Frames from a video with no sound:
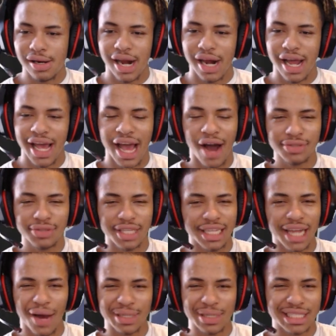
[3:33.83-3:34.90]
Hey, I don't think
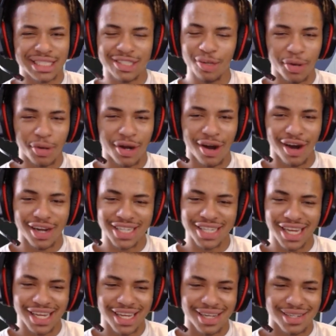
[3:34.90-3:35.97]
that was a supercar,
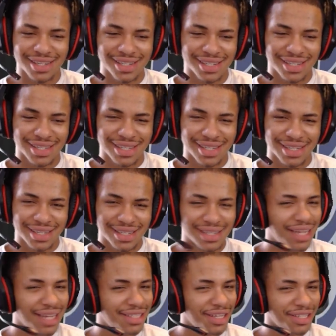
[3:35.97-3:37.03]
Tate.
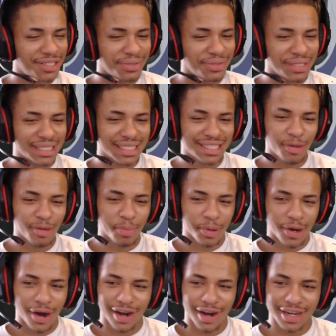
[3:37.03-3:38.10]
I thought you was in
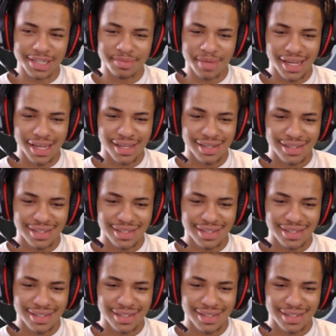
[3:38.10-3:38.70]
supercars, man.